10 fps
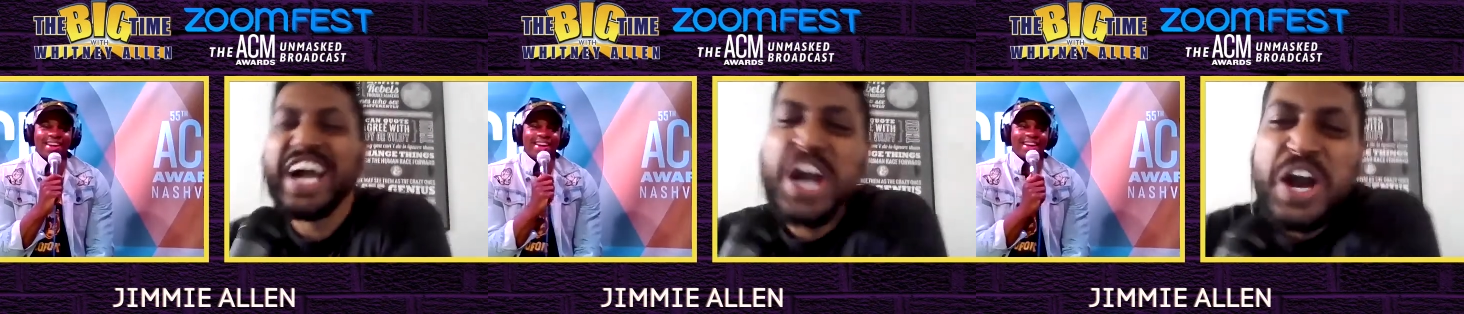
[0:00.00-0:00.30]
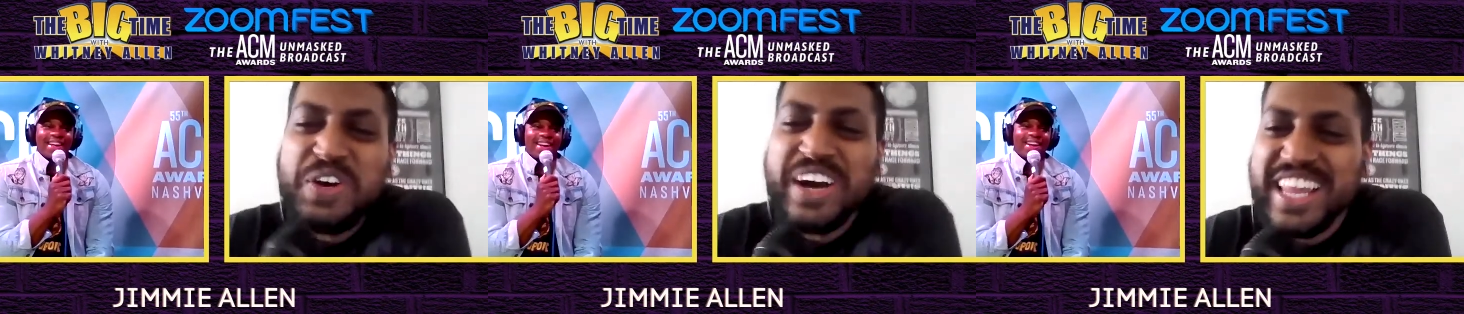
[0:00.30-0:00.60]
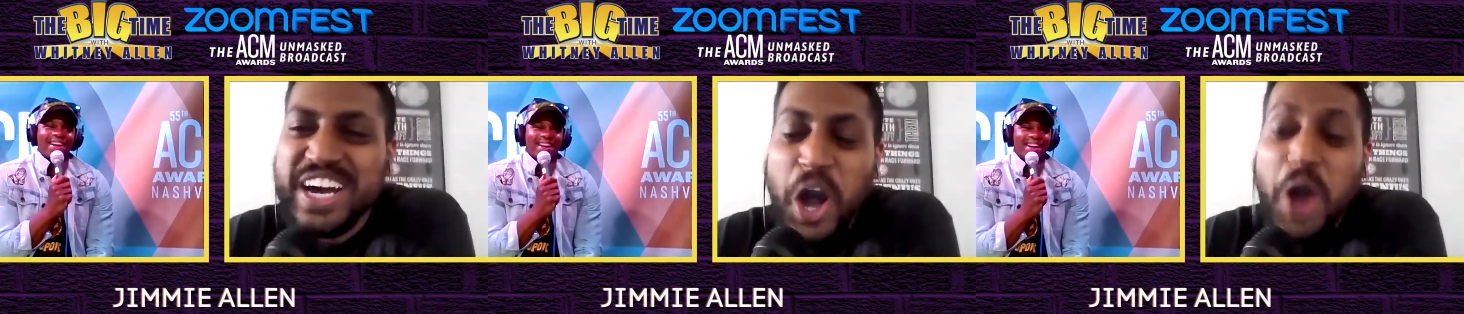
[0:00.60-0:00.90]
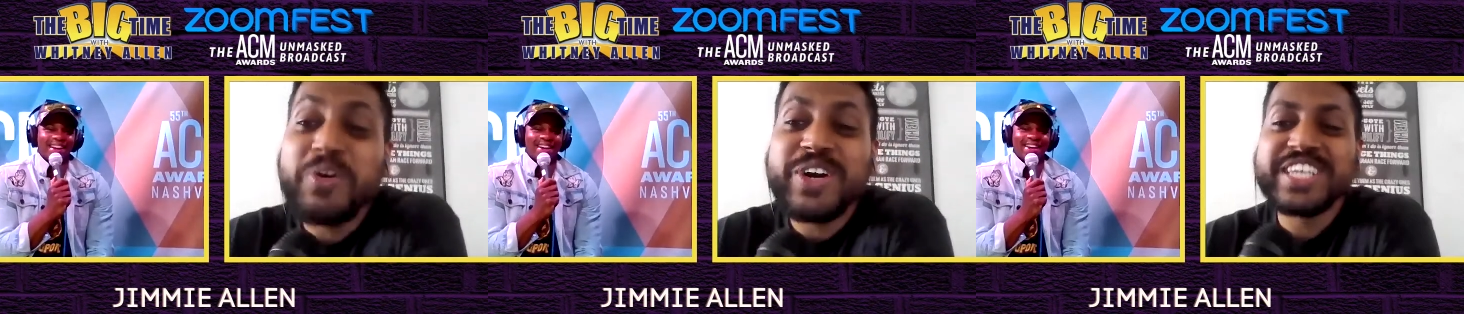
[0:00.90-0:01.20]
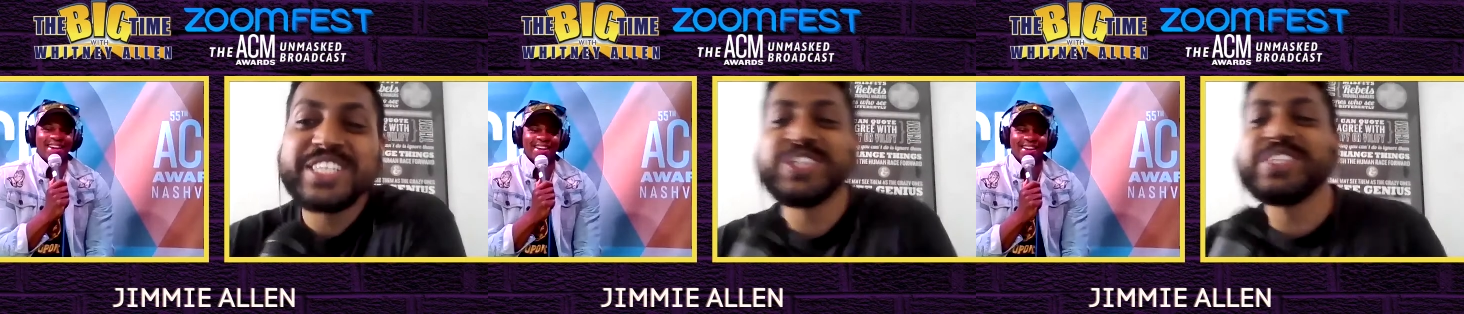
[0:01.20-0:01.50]
Speaker 1: well, uh, all we're going to
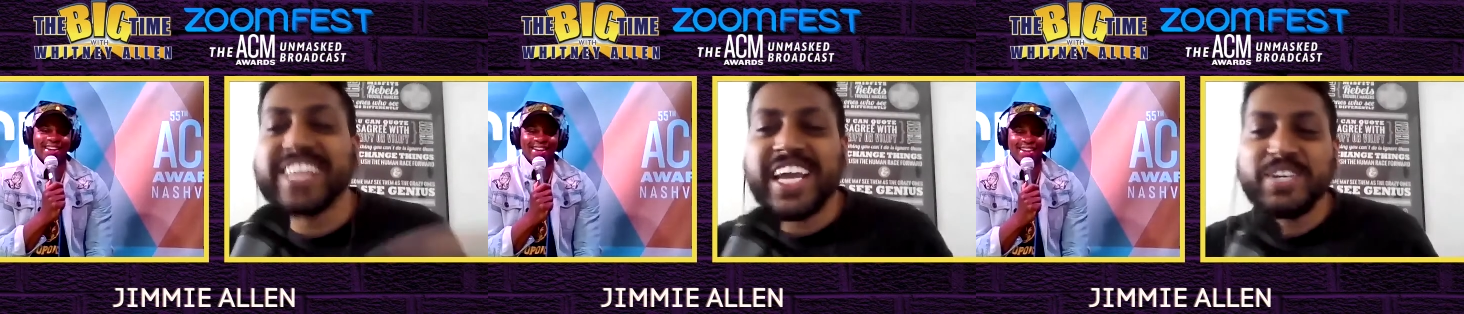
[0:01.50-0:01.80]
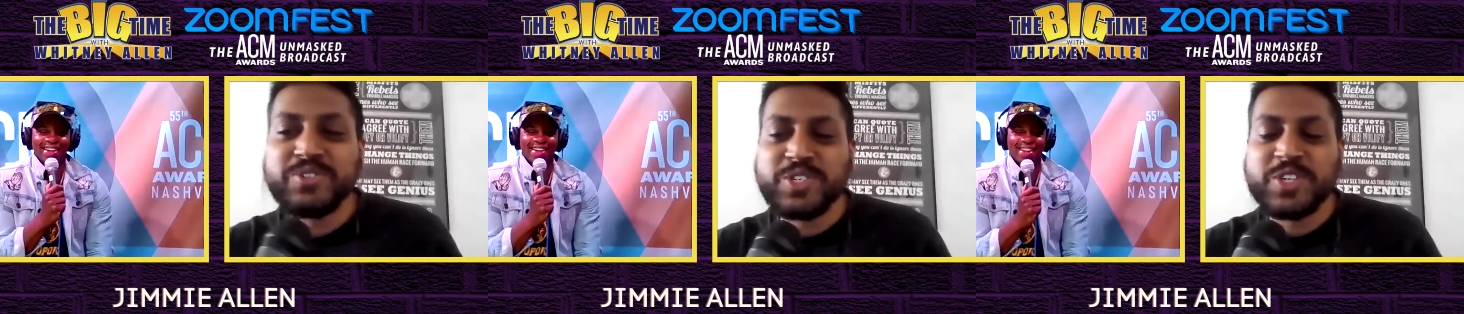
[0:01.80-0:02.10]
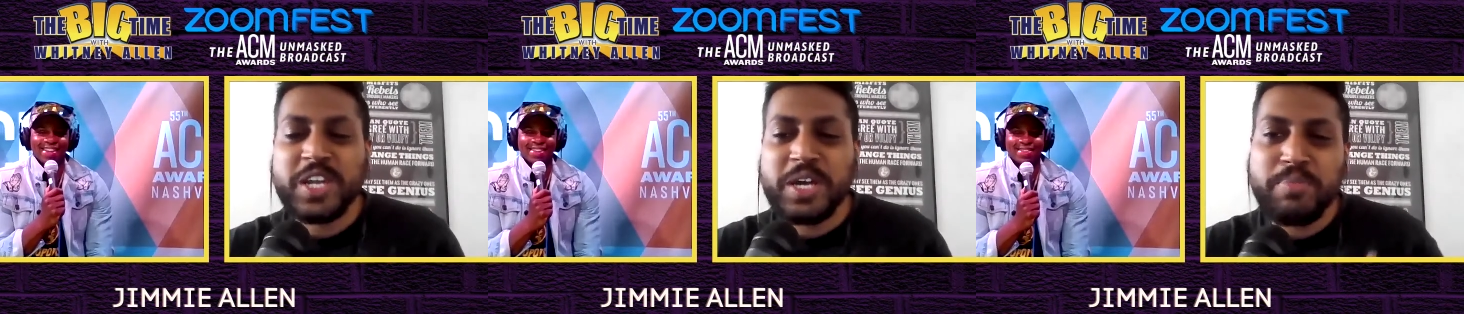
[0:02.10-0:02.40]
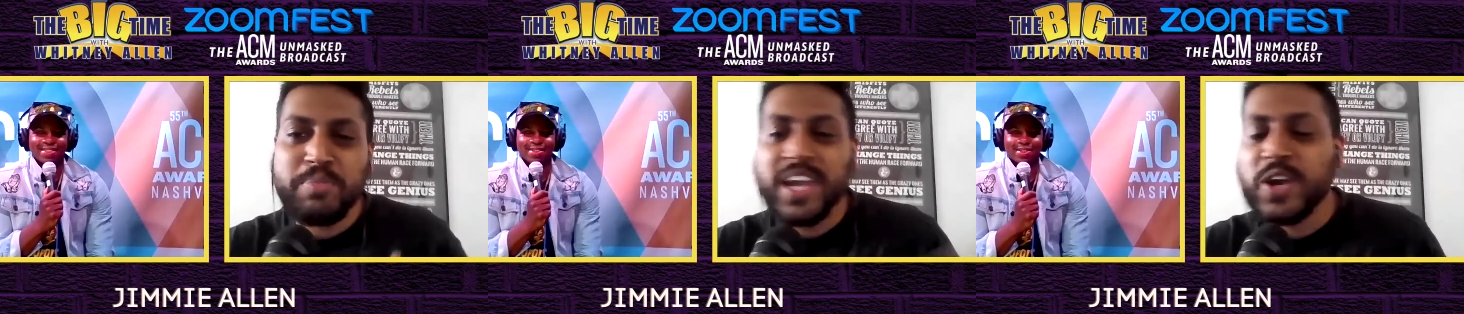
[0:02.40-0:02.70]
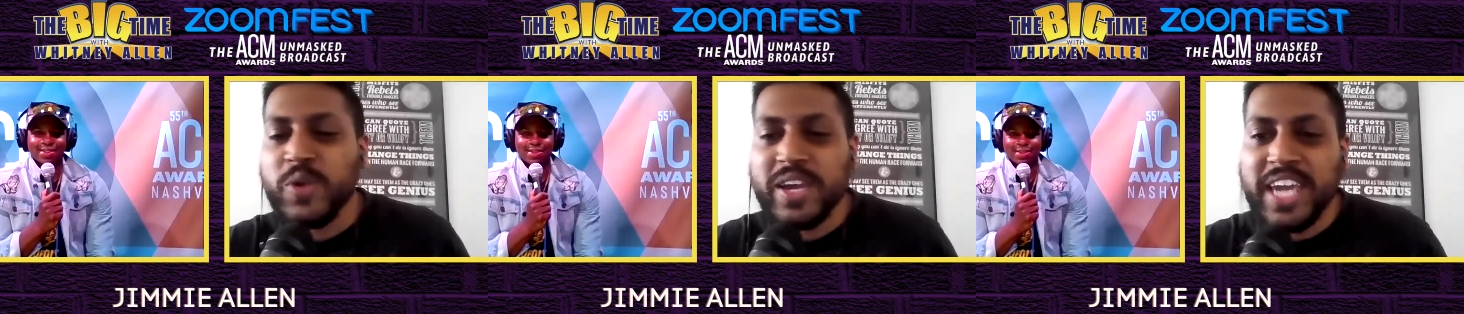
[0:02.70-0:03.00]
do today is we're just going to play a
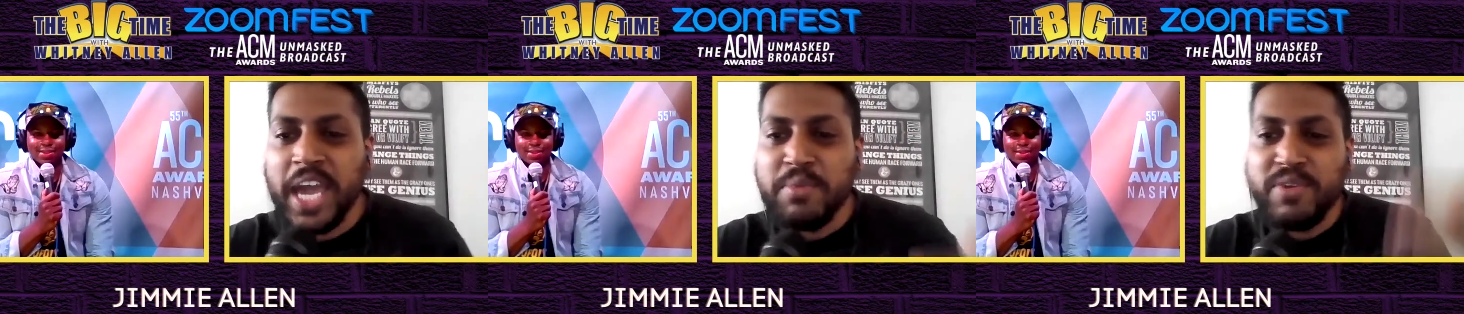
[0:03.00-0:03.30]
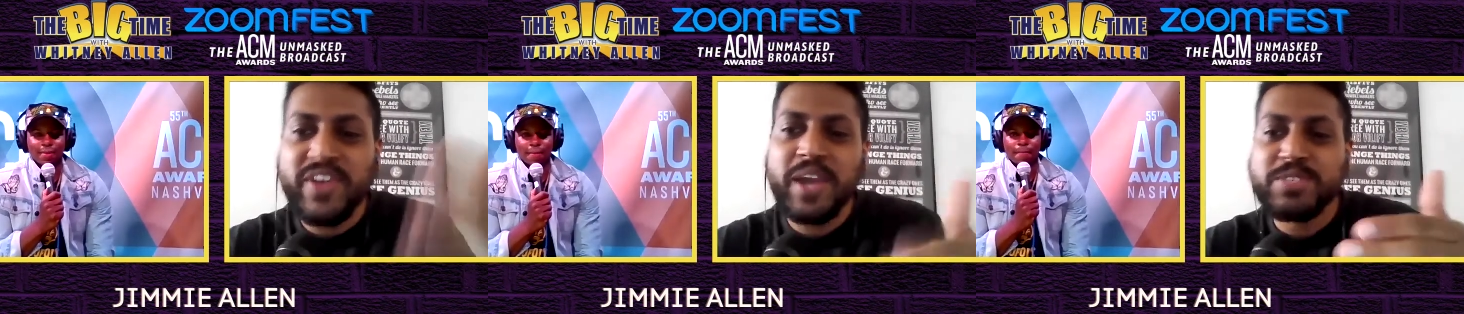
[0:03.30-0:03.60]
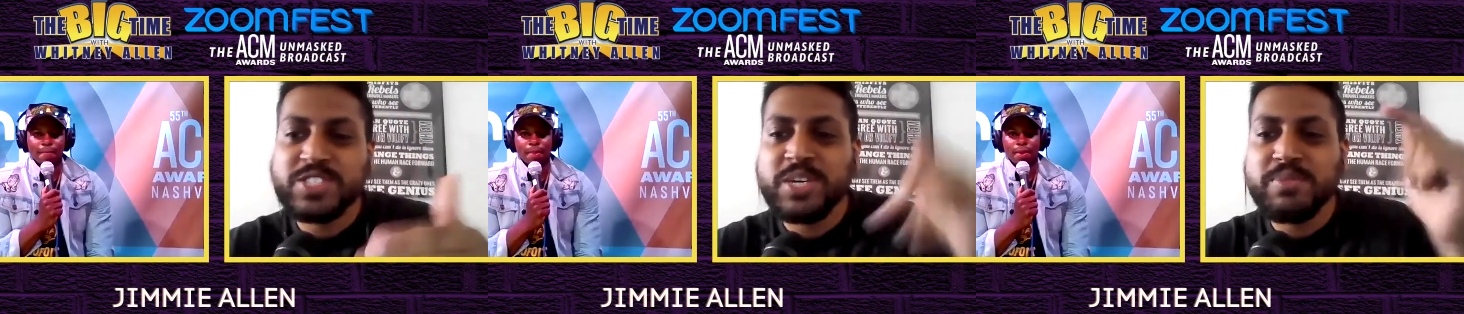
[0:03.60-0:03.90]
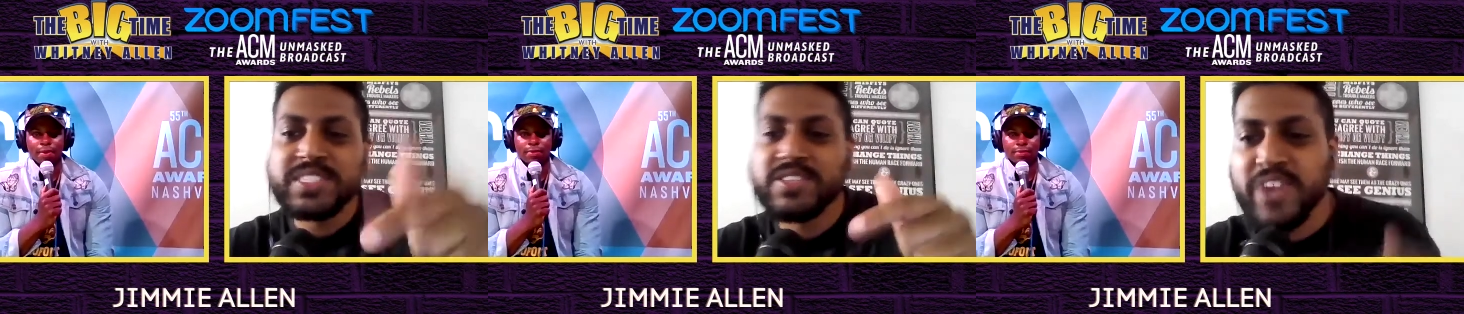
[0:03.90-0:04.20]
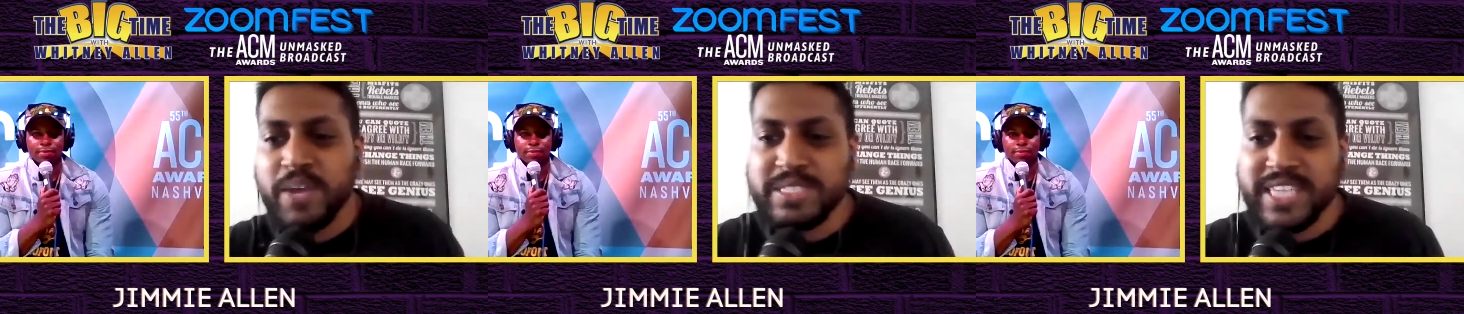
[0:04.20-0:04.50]
quick game with famous Jimmys and
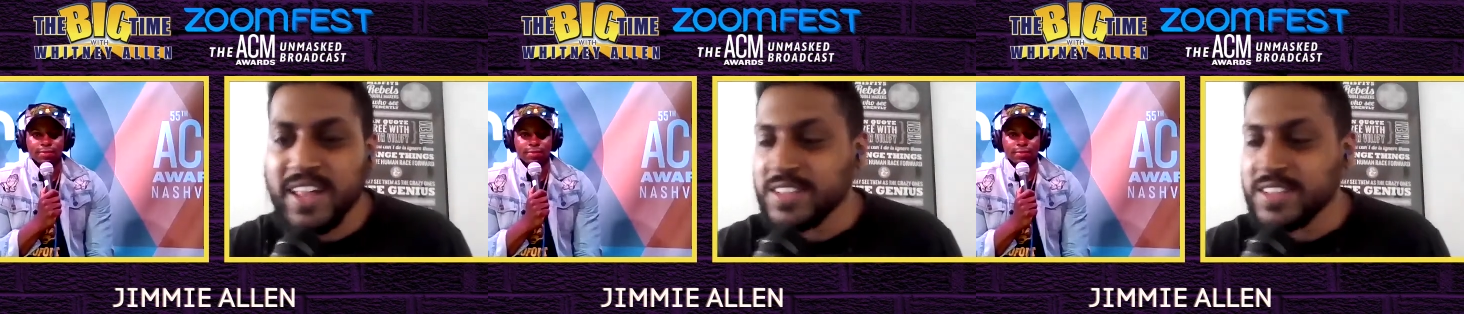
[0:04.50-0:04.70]
famous Allens.